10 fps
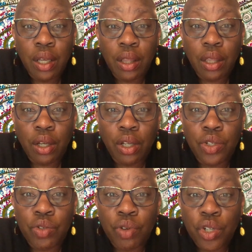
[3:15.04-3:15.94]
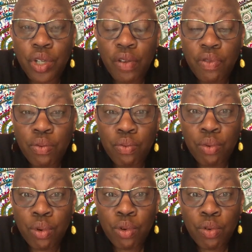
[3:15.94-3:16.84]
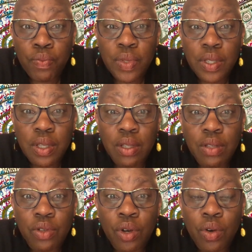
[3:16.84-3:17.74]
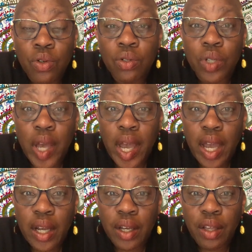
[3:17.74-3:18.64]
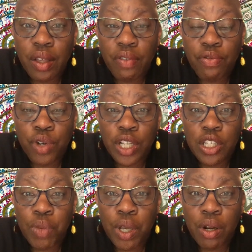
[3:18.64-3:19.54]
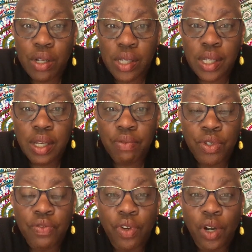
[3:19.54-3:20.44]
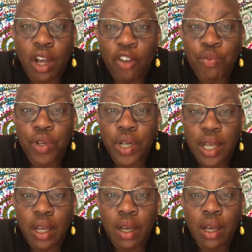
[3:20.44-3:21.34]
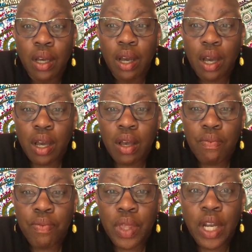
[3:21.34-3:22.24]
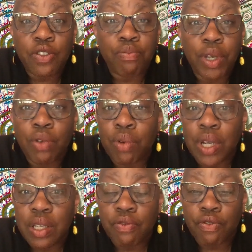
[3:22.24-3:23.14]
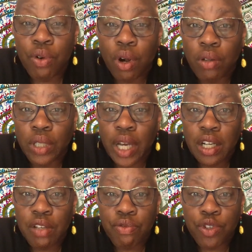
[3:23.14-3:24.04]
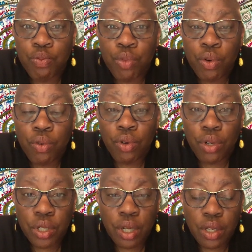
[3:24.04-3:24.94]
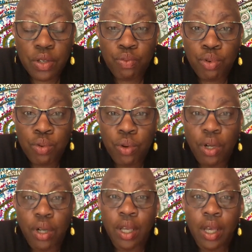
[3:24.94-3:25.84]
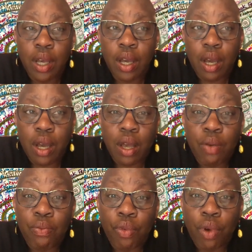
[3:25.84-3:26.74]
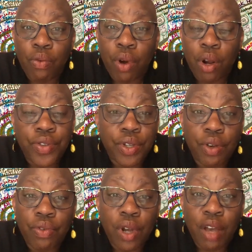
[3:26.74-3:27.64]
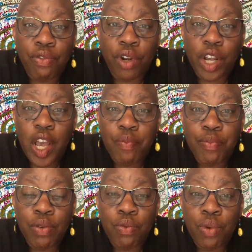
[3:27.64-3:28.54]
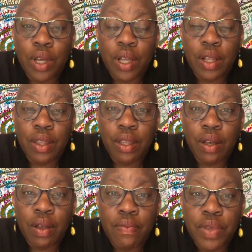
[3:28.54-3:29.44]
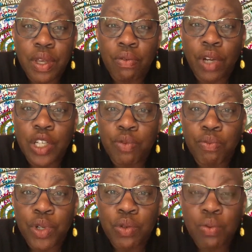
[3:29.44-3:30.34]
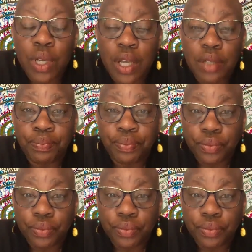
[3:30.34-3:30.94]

the construction of the rooms, the total lack of transparency was very off putting. Um, that is a big reason for our lack of uh, support. Um, we're also not very happy with uh, the arrangement between